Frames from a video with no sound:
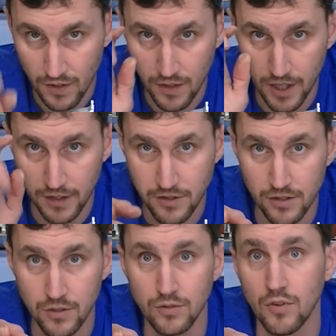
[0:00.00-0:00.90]
thanks
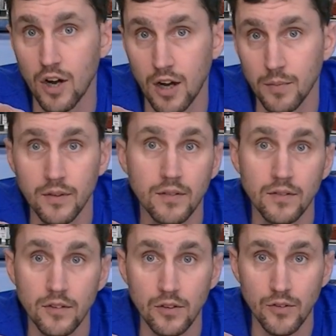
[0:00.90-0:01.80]
to Rob,
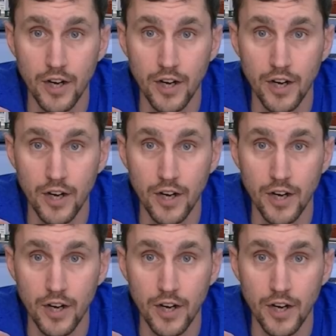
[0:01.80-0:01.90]
Lone